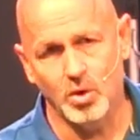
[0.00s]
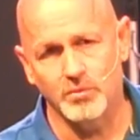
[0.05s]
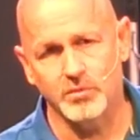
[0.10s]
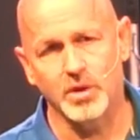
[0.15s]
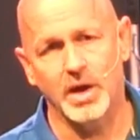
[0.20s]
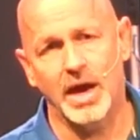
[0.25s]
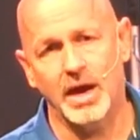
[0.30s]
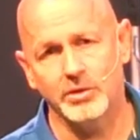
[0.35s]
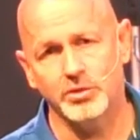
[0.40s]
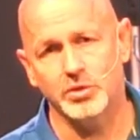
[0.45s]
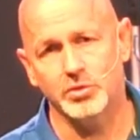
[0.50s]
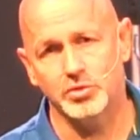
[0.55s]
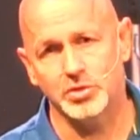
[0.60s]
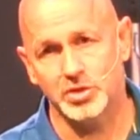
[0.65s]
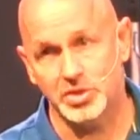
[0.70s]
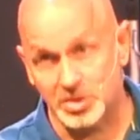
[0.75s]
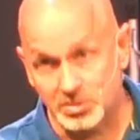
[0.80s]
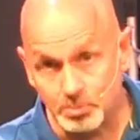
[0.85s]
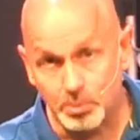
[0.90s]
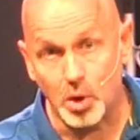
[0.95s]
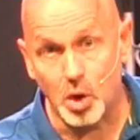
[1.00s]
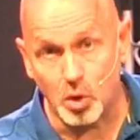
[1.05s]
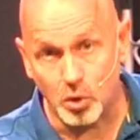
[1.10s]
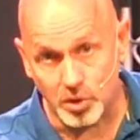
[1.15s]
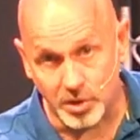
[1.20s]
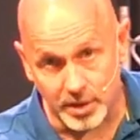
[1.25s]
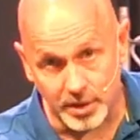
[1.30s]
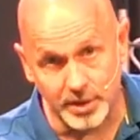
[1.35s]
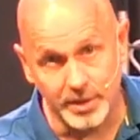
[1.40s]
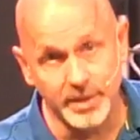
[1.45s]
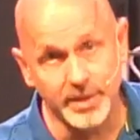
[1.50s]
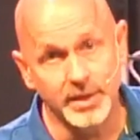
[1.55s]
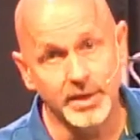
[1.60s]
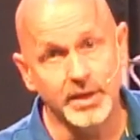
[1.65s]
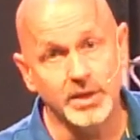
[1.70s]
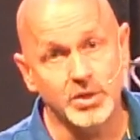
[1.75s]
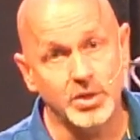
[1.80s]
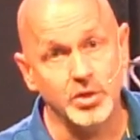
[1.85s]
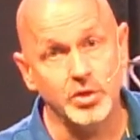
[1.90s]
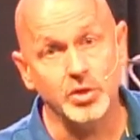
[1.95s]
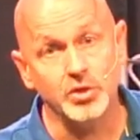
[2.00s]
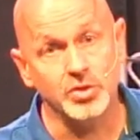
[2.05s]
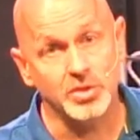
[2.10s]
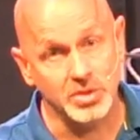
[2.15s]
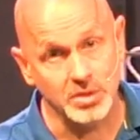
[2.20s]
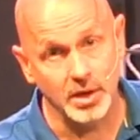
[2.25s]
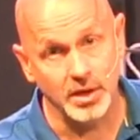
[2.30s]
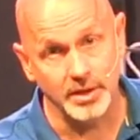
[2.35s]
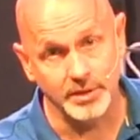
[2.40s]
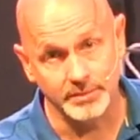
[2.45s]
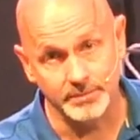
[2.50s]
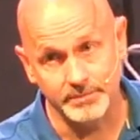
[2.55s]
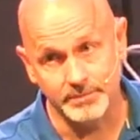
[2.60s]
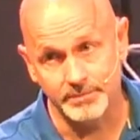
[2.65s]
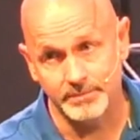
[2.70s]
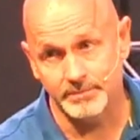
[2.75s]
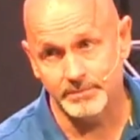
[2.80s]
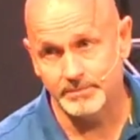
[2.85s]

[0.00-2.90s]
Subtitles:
over how you just spoke to your son.